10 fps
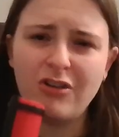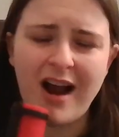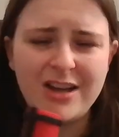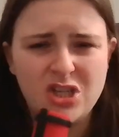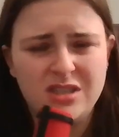
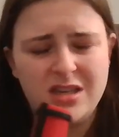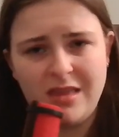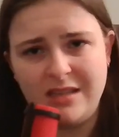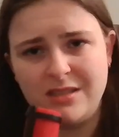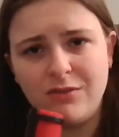crashes and
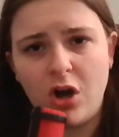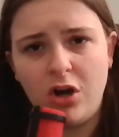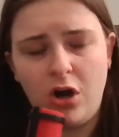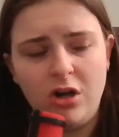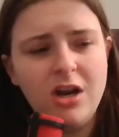things have
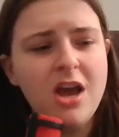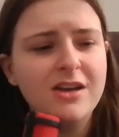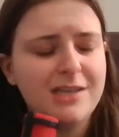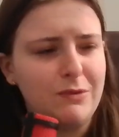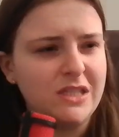gone on.
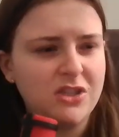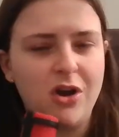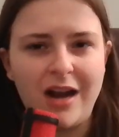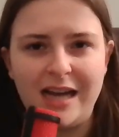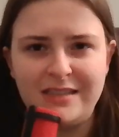So it's
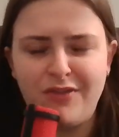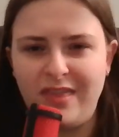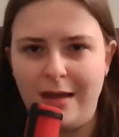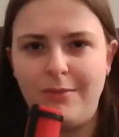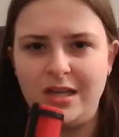so nice for
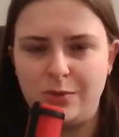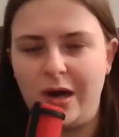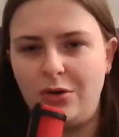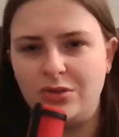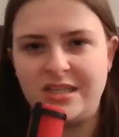them as
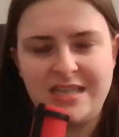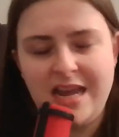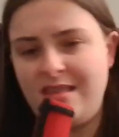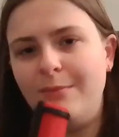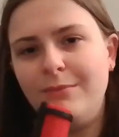well to
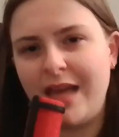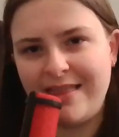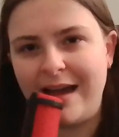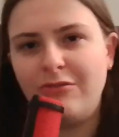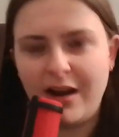see them get
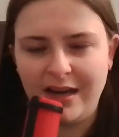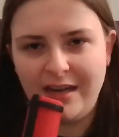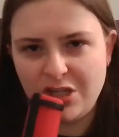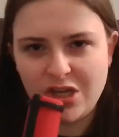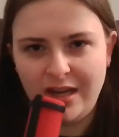that
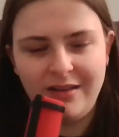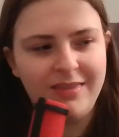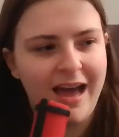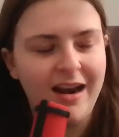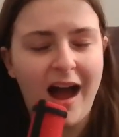recognition
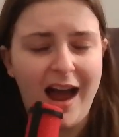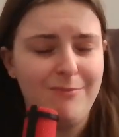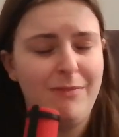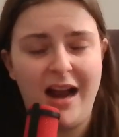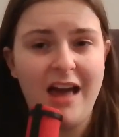that,
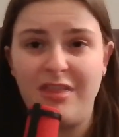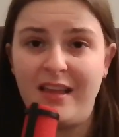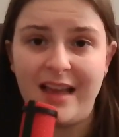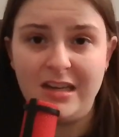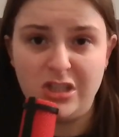I
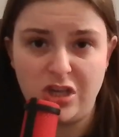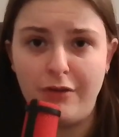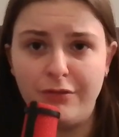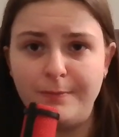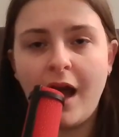think they
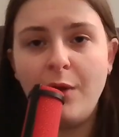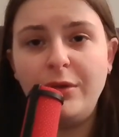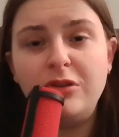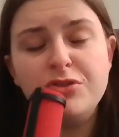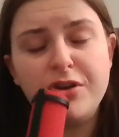deserve. I
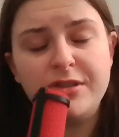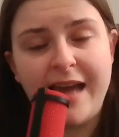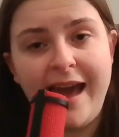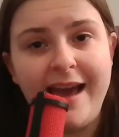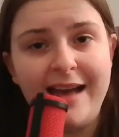will also
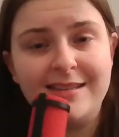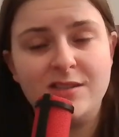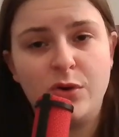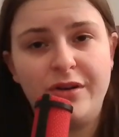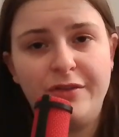say, as
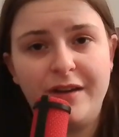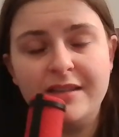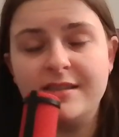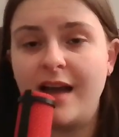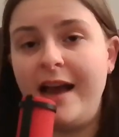sort of a
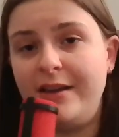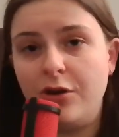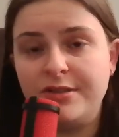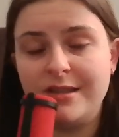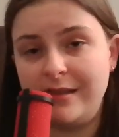side
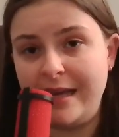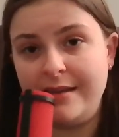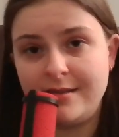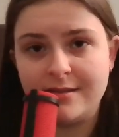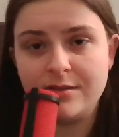note to
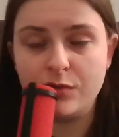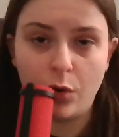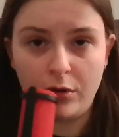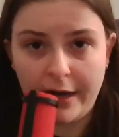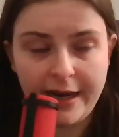Leah's
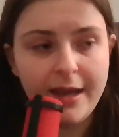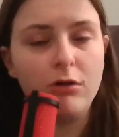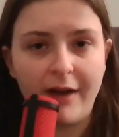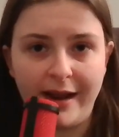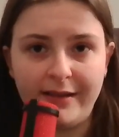story,
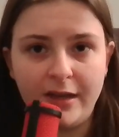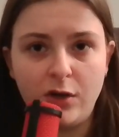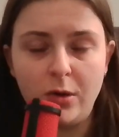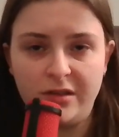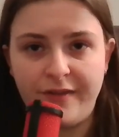Aurelia
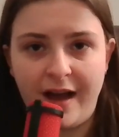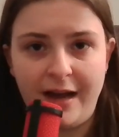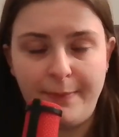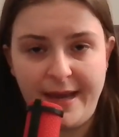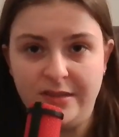
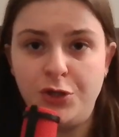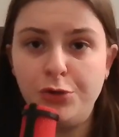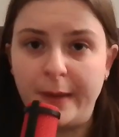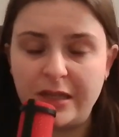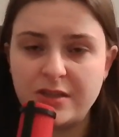qualified
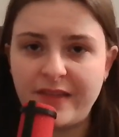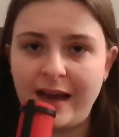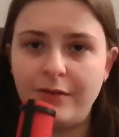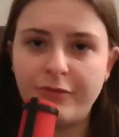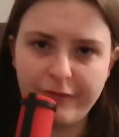P2 because of
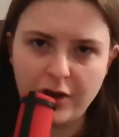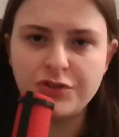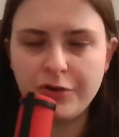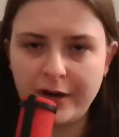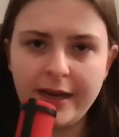that
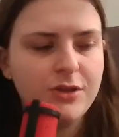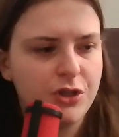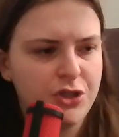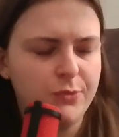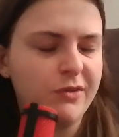reverse grid.
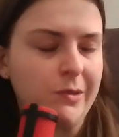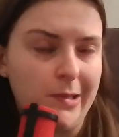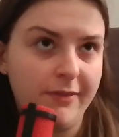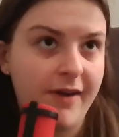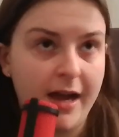So she would have
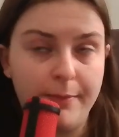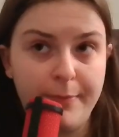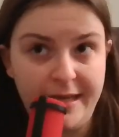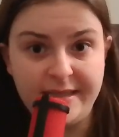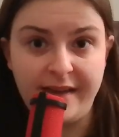qualified
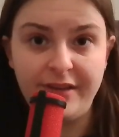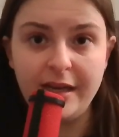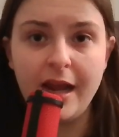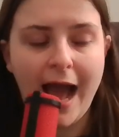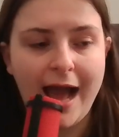
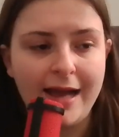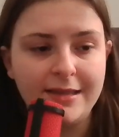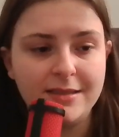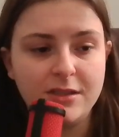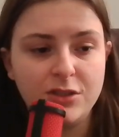P7,
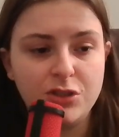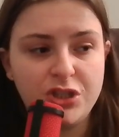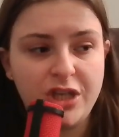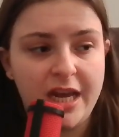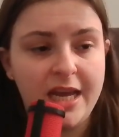and
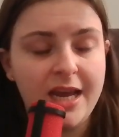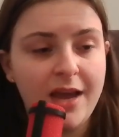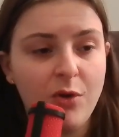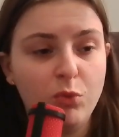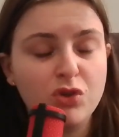
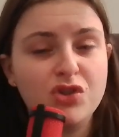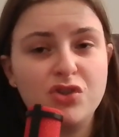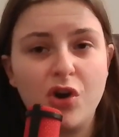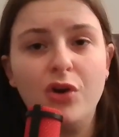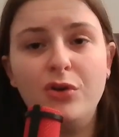she was
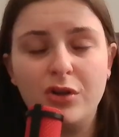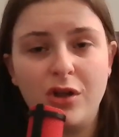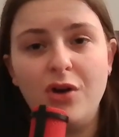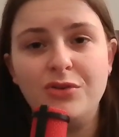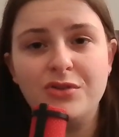so
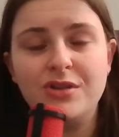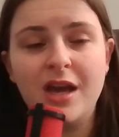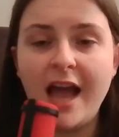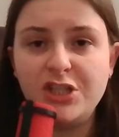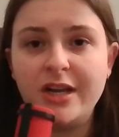close,
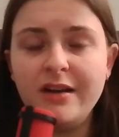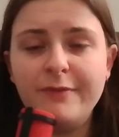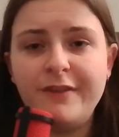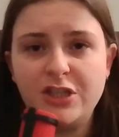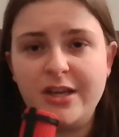and she ended up
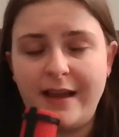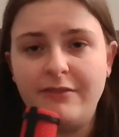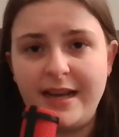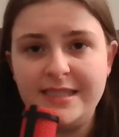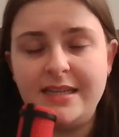finishing that
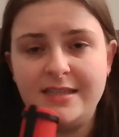race in a